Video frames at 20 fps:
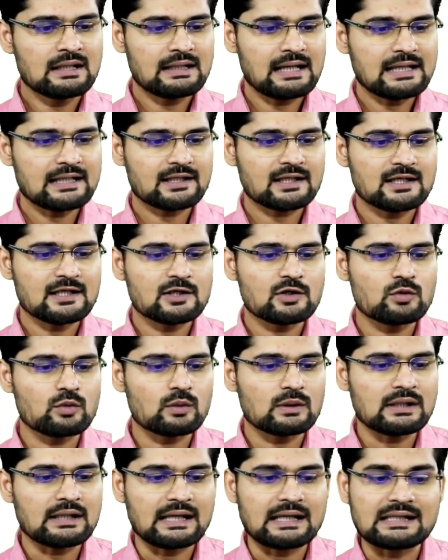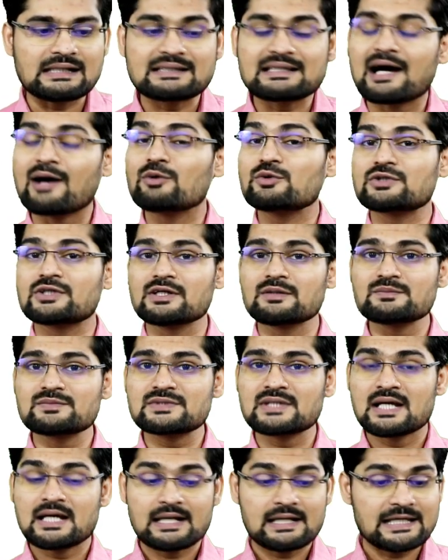like equal health
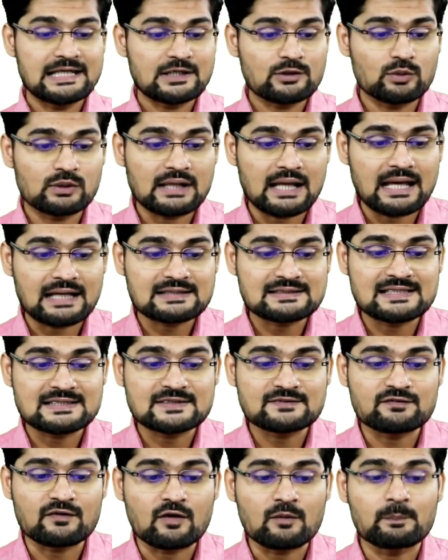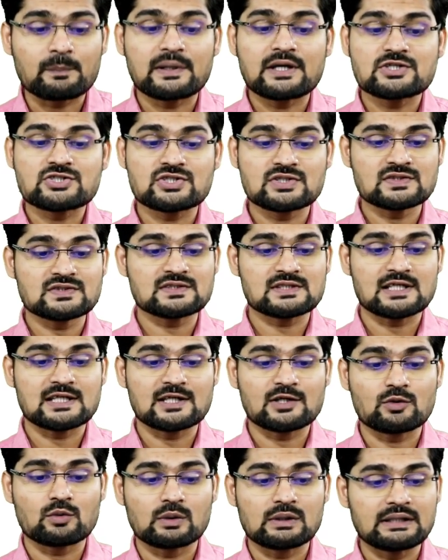outcomes equal access for patients
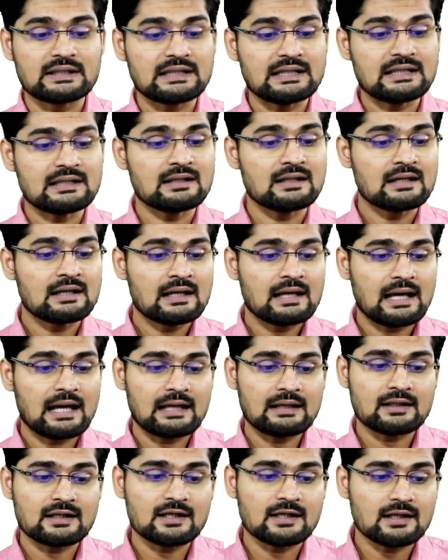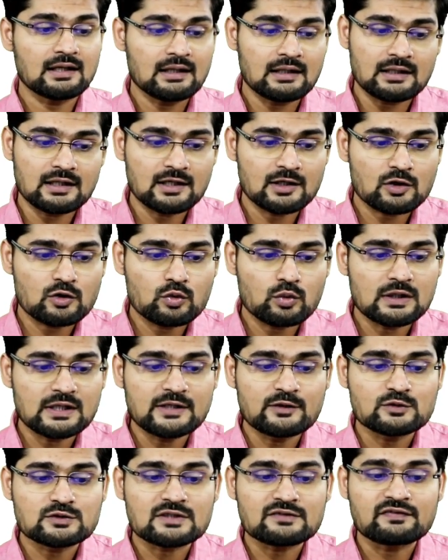equal need and equal
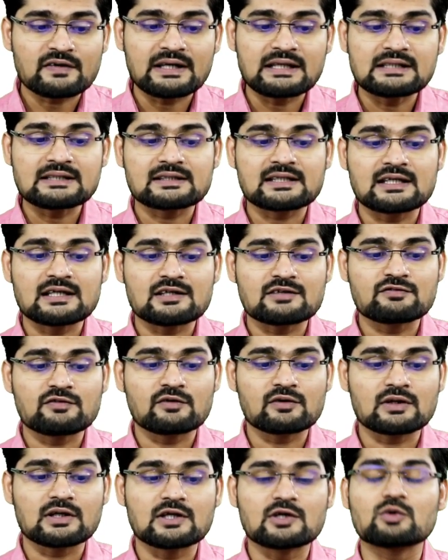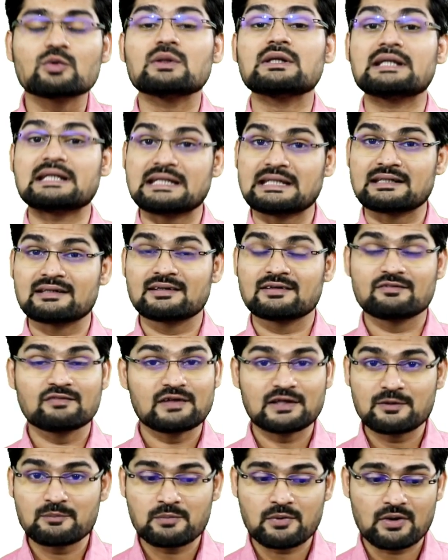use of health care for equal need
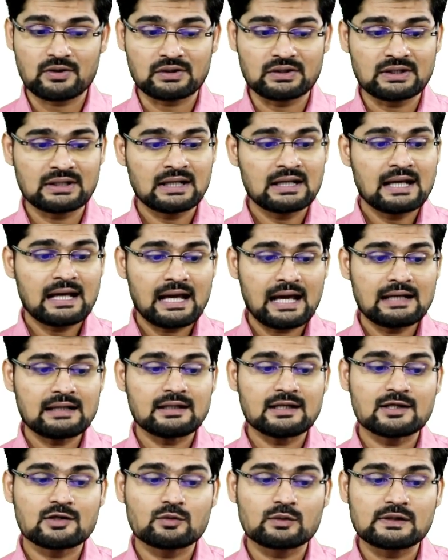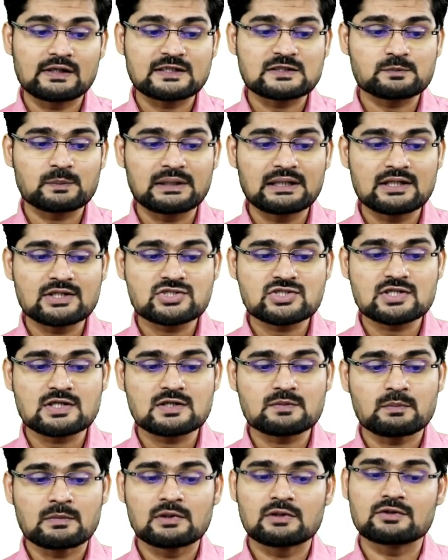very important and equal
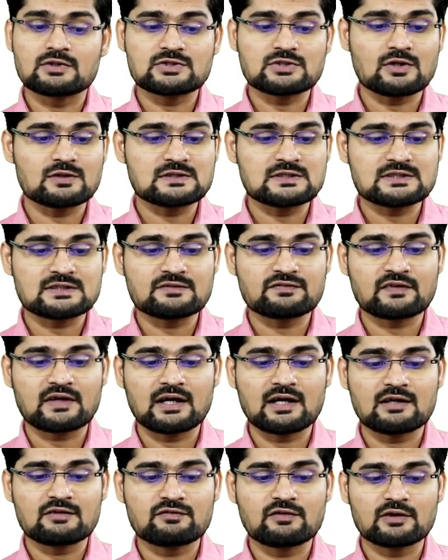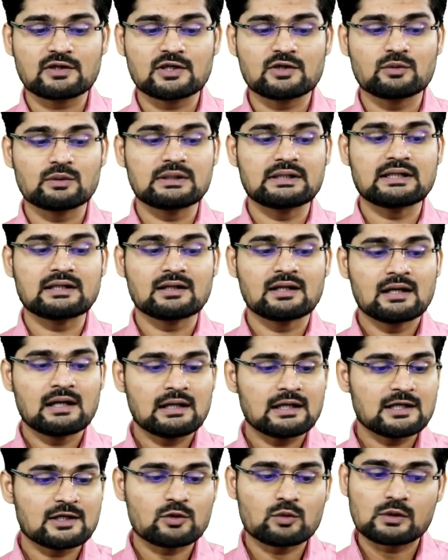expenditure resources of care for equal need
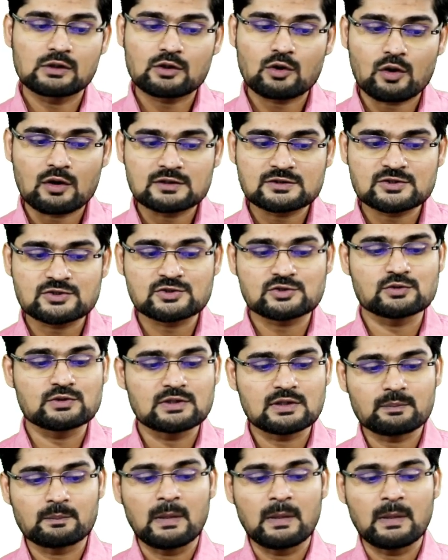equal costs to the